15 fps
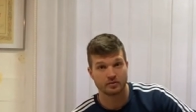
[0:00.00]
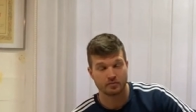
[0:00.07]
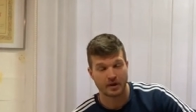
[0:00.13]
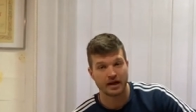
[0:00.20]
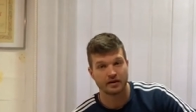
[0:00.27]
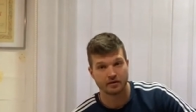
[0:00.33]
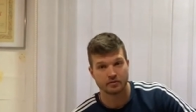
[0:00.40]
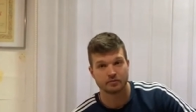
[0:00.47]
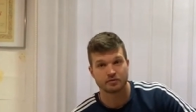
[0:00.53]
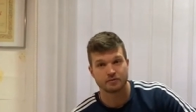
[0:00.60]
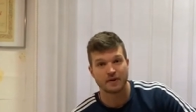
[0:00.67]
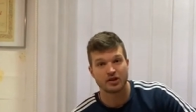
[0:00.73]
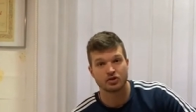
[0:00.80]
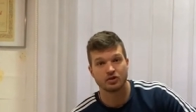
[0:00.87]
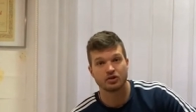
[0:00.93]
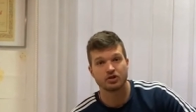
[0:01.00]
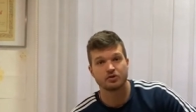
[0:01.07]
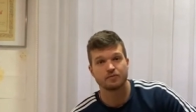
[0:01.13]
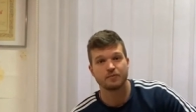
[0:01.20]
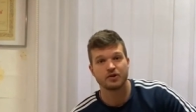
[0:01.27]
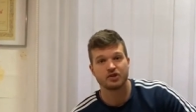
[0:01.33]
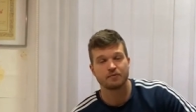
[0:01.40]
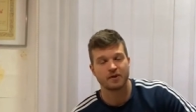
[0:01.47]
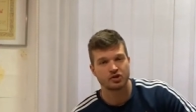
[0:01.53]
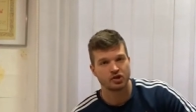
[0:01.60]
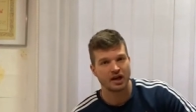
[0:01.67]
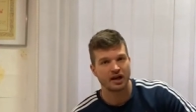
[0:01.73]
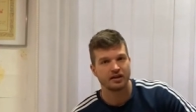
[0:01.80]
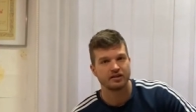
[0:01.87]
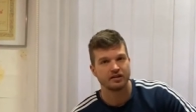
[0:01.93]
my
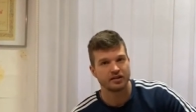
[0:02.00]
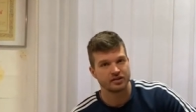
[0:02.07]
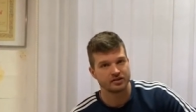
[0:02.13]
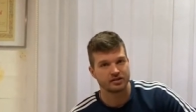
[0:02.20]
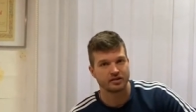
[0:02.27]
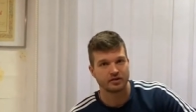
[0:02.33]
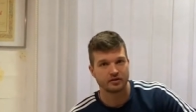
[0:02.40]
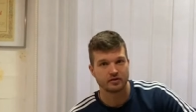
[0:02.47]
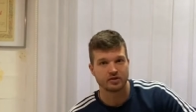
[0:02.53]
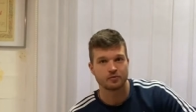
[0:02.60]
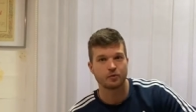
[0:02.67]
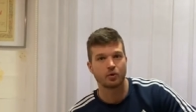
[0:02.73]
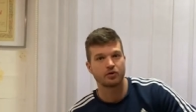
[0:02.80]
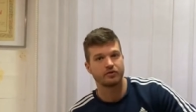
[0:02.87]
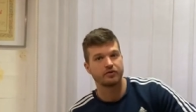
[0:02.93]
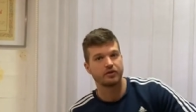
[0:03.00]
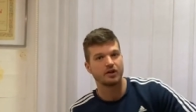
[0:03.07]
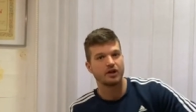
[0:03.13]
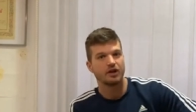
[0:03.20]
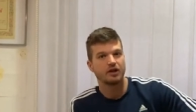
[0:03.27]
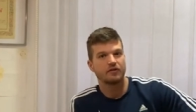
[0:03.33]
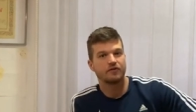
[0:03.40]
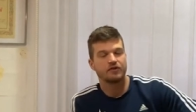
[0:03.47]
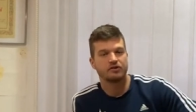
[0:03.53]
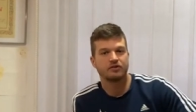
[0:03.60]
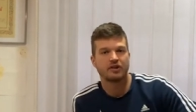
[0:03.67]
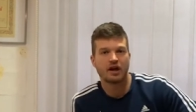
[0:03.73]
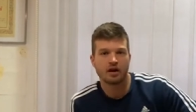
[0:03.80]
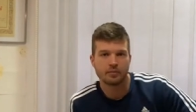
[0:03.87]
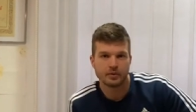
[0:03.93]
specialty is sport
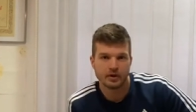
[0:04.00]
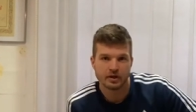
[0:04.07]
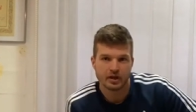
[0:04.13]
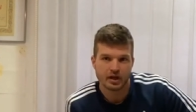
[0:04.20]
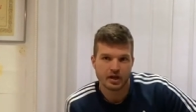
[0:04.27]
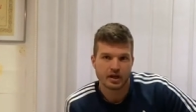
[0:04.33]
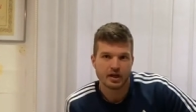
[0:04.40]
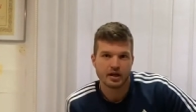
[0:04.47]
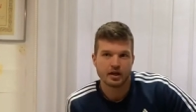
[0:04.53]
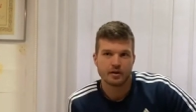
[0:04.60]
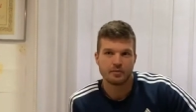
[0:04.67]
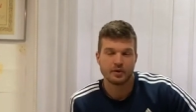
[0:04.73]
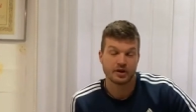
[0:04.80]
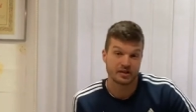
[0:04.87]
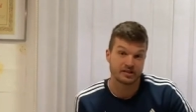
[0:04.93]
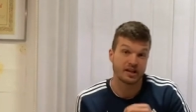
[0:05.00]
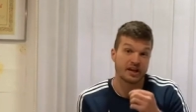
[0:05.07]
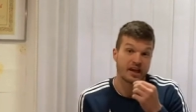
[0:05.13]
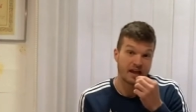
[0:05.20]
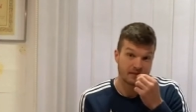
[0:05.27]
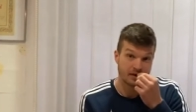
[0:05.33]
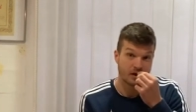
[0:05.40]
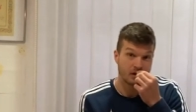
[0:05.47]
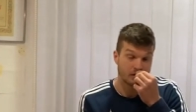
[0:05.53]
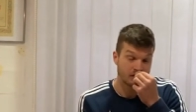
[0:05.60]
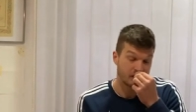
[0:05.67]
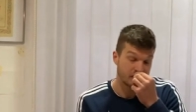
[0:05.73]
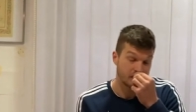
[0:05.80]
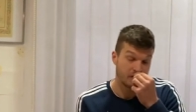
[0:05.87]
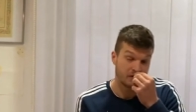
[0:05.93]
physiotherapy, because I have a lot
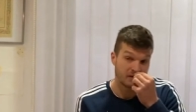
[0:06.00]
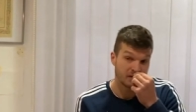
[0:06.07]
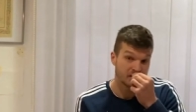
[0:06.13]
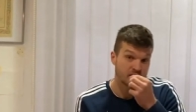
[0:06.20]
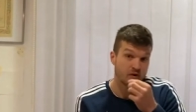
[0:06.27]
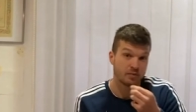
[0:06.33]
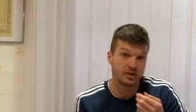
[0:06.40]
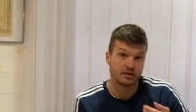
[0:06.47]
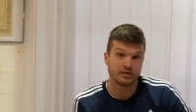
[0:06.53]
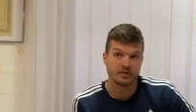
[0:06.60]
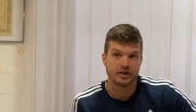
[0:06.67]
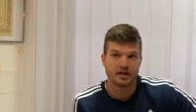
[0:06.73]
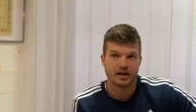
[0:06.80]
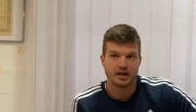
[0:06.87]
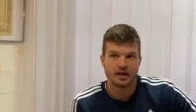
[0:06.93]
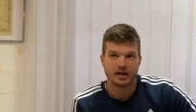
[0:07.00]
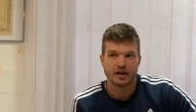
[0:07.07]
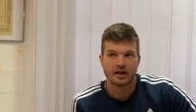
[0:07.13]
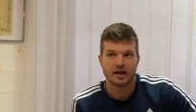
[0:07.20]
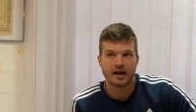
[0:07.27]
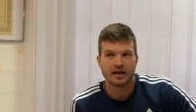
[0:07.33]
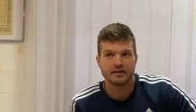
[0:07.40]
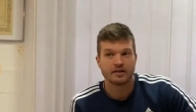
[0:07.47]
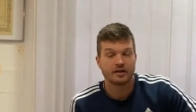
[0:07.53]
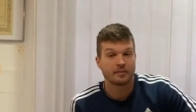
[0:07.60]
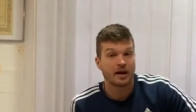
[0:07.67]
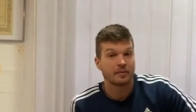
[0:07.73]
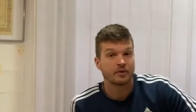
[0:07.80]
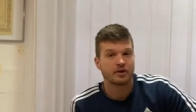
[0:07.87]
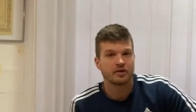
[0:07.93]
of experience from it, and
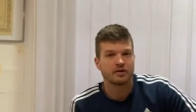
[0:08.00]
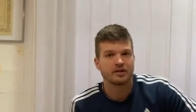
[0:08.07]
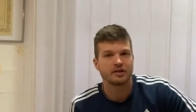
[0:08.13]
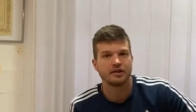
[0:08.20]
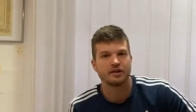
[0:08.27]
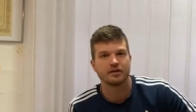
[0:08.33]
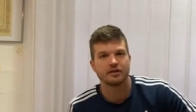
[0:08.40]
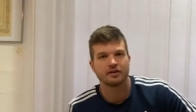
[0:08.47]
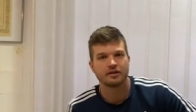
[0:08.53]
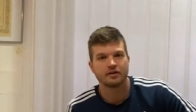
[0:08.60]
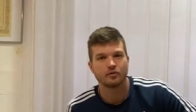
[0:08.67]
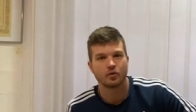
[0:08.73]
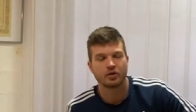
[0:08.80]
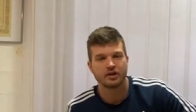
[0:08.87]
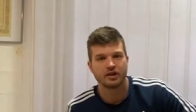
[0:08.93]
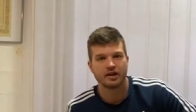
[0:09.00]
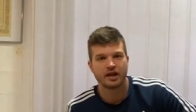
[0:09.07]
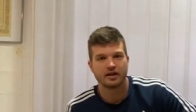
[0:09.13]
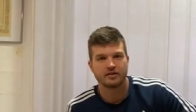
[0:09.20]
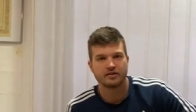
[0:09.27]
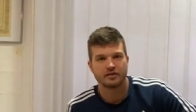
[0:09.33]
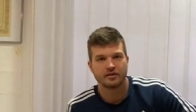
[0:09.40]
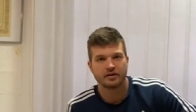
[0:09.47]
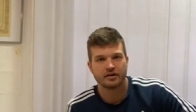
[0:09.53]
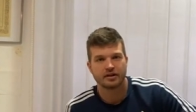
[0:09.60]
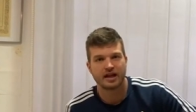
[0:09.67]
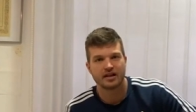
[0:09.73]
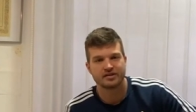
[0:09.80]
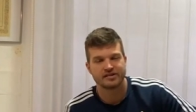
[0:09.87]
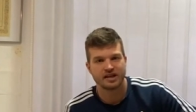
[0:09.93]
I'm currently working at the
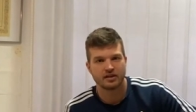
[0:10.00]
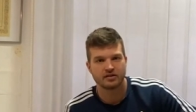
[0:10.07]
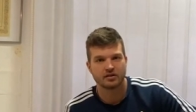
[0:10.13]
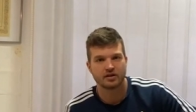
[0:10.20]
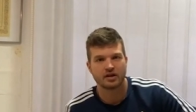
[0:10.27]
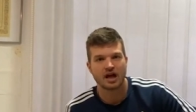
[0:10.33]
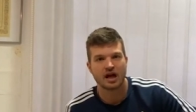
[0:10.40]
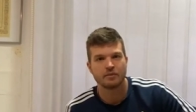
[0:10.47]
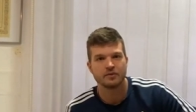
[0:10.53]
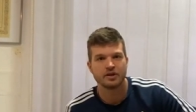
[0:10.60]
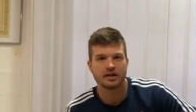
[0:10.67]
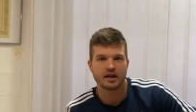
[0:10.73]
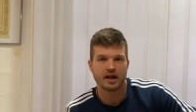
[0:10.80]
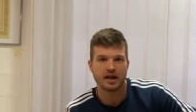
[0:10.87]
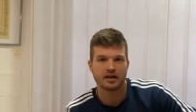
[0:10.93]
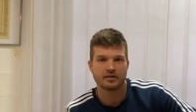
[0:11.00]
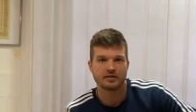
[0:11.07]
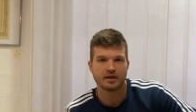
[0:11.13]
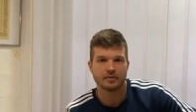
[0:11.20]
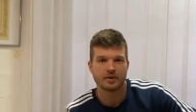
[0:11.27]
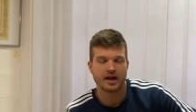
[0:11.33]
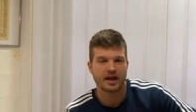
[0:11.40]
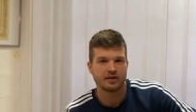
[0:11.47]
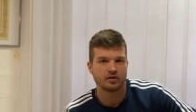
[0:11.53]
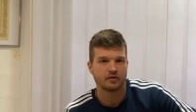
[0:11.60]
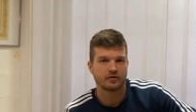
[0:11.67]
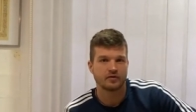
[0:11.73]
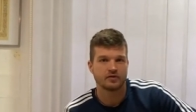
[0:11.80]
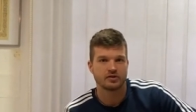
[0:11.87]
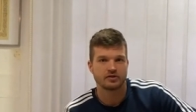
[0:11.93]
health center Kamnik, and I'm a head
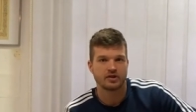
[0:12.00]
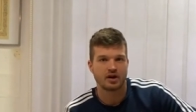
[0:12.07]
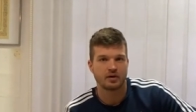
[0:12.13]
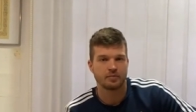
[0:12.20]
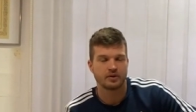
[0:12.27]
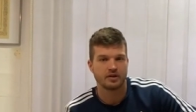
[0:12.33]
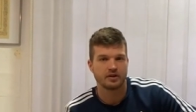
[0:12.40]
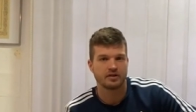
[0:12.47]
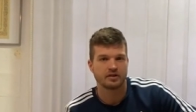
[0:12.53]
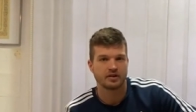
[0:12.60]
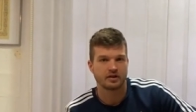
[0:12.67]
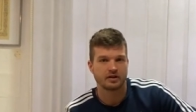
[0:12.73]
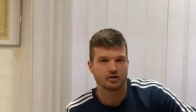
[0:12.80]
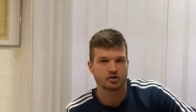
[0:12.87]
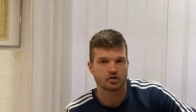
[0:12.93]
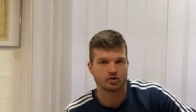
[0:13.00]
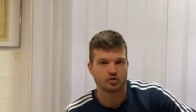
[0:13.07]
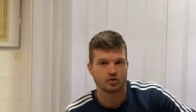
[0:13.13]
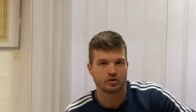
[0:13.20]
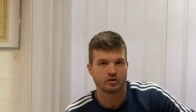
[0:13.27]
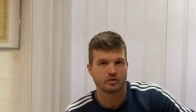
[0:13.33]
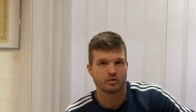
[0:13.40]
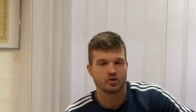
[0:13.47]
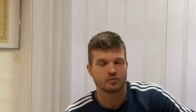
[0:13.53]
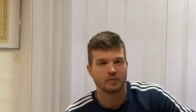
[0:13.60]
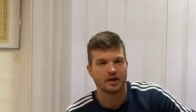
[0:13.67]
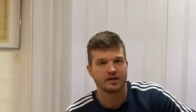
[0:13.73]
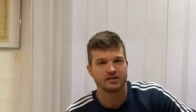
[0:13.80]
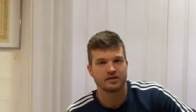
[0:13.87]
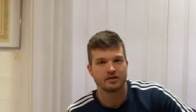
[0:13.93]
of physiotherapy in KK Chanchur, which
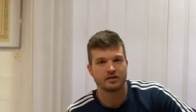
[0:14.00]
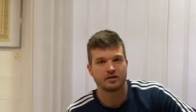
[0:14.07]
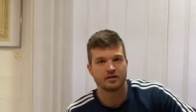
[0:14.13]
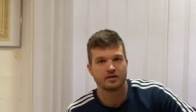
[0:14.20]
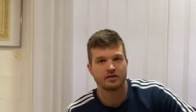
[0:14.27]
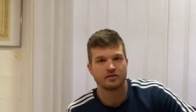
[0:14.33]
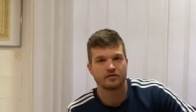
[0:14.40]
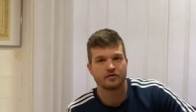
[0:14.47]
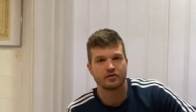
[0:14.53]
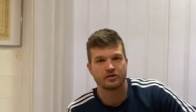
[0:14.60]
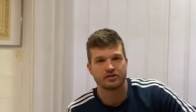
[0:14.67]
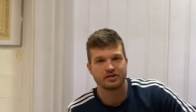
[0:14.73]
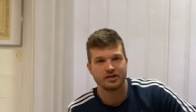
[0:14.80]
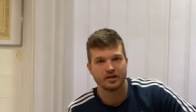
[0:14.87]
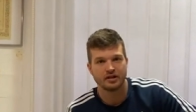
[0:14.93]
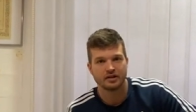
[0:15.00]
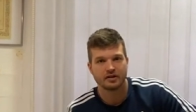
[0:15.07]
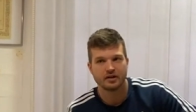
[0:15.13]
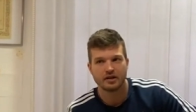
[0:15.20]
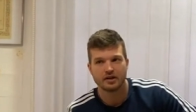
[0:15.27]
plays in first league,